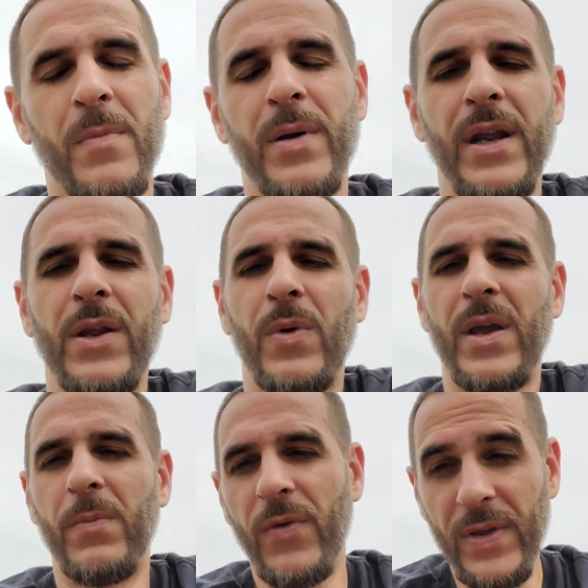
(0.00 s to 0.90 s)
But
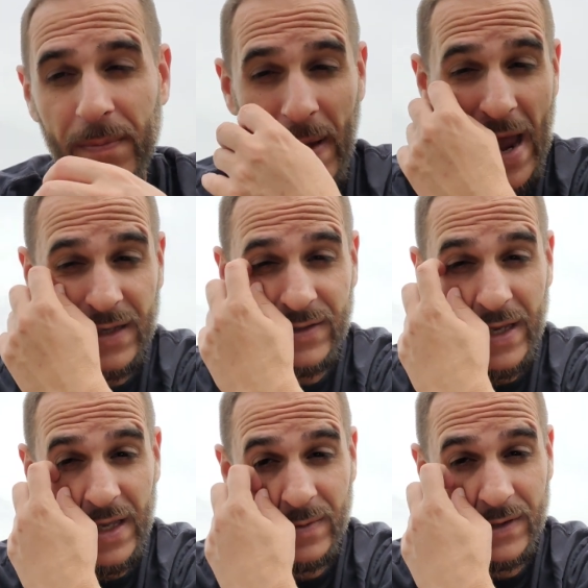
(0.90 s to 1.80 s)
anyway, moving back to
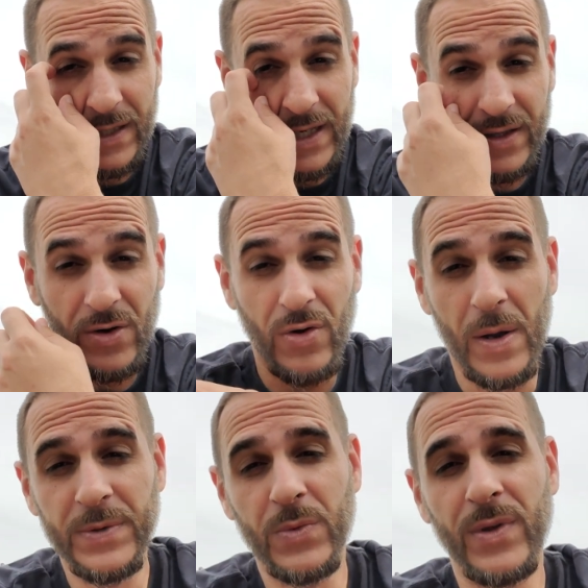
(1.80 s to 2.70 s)
AMC and the
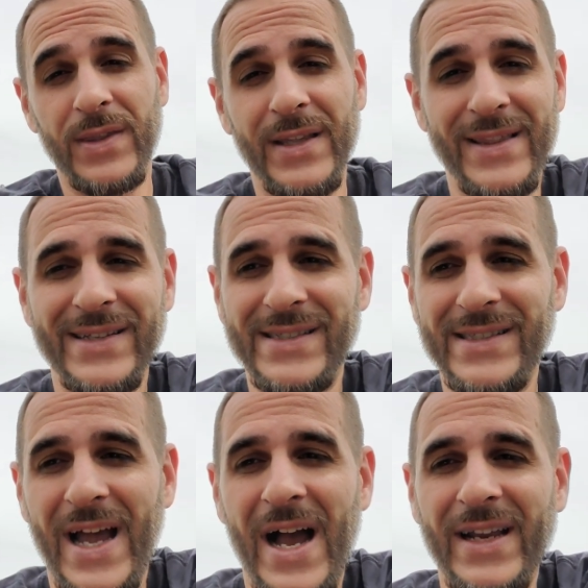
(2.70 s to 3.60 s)
corruption within this
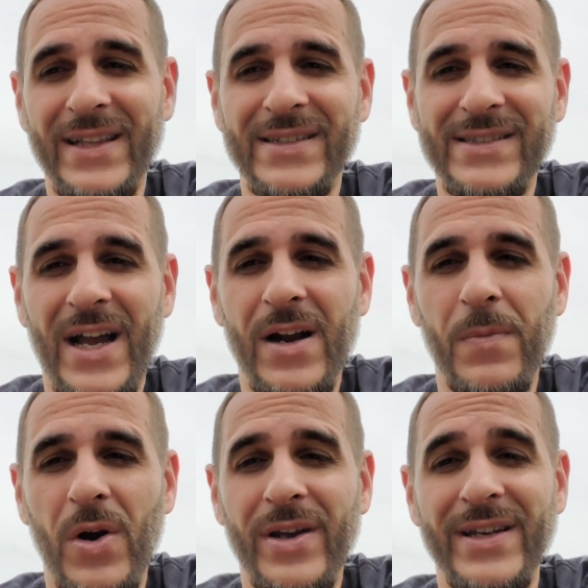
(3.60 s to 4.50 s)
stock and the stock
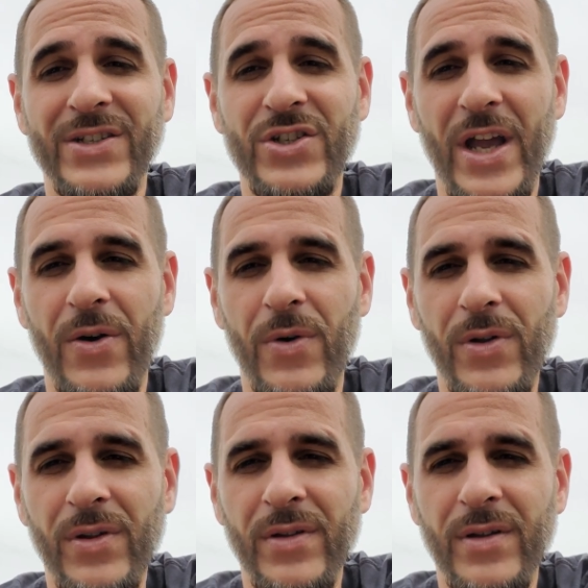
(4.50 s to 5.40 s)
market in
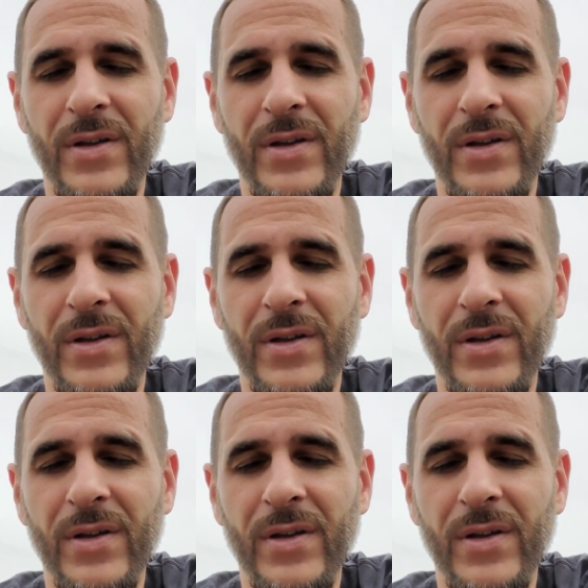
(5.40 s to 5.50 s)
general.